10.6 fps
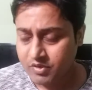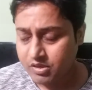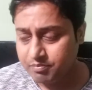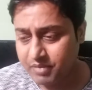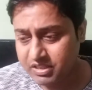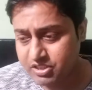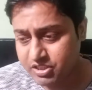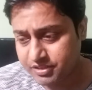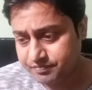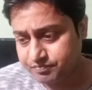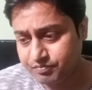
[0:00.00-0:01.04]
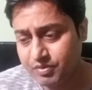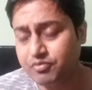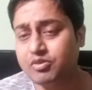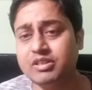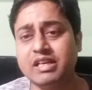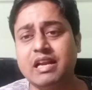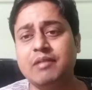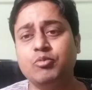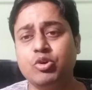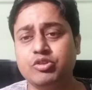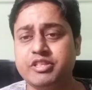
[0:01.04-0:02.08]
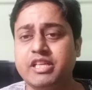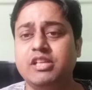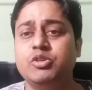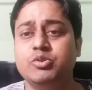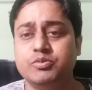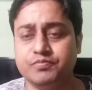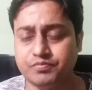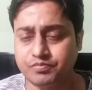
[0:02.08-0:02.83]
But before that, I'm going to tell you,